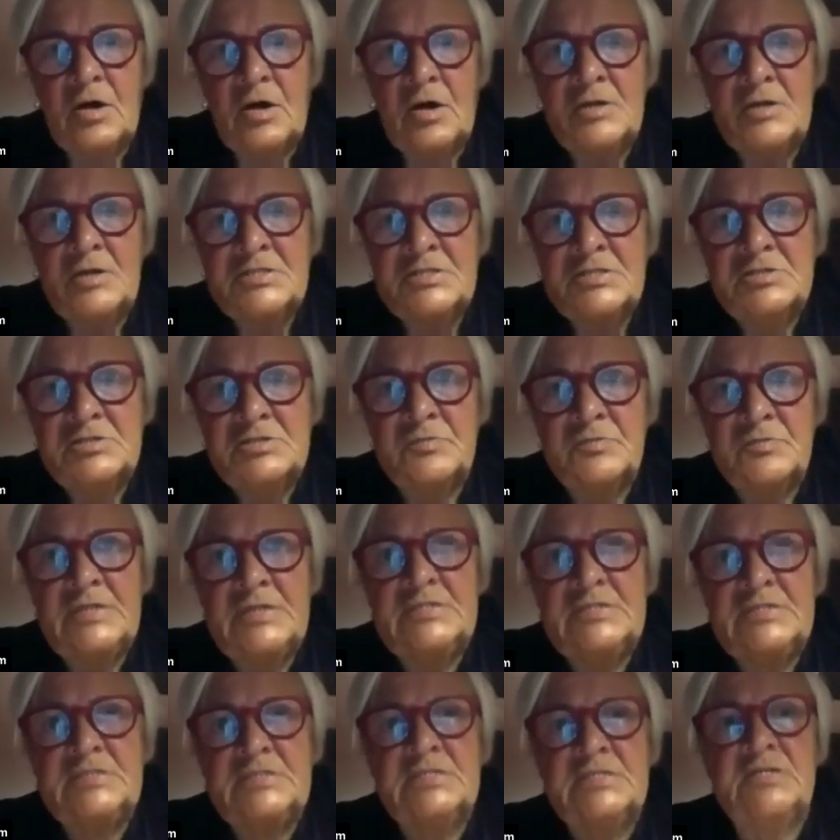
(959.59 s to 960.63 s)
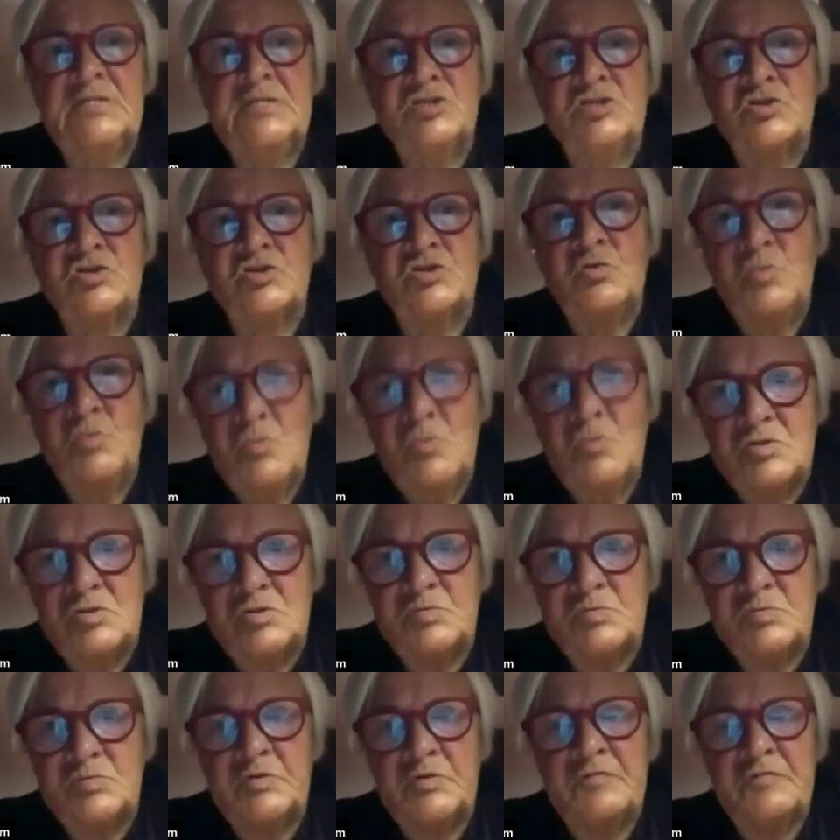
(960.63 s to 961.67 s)
concentrated in
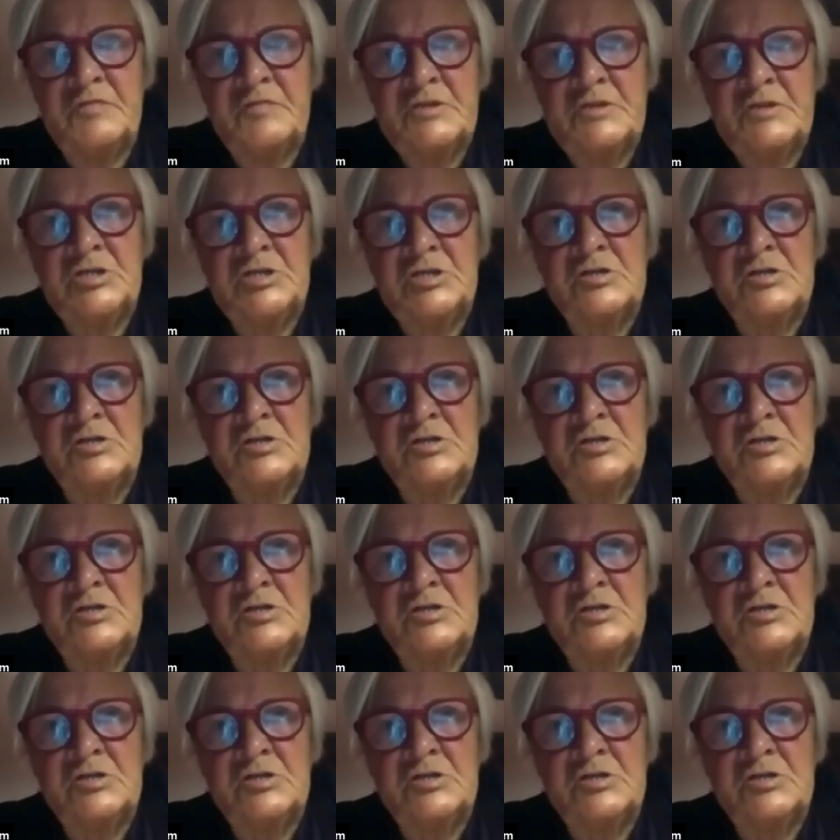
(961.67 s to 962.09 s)
schools, professional